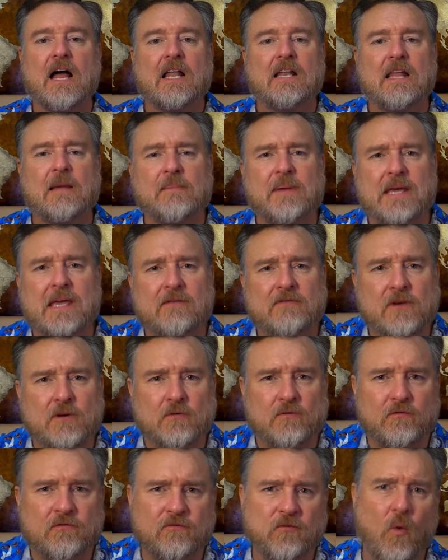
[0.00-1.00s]
Let me give you
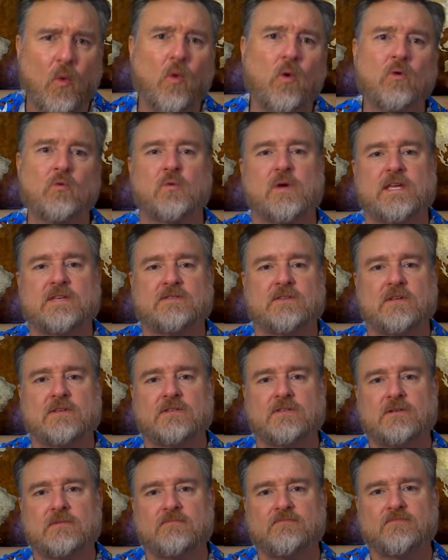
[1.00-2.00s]
four
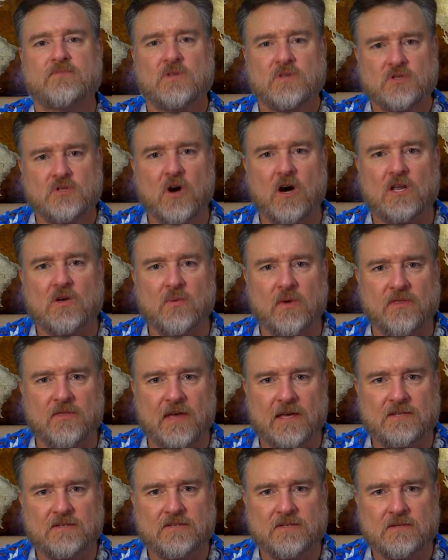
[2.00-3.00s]
reasons, starting with
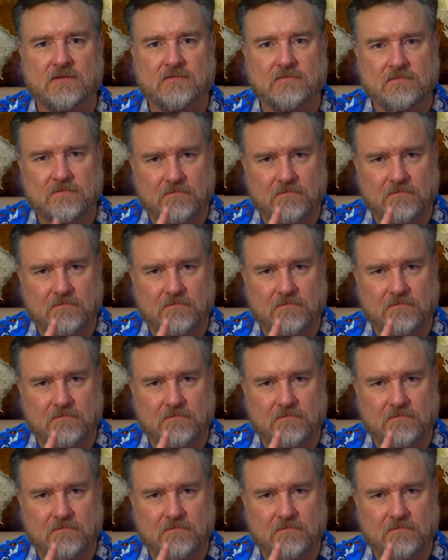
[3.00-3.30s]
this.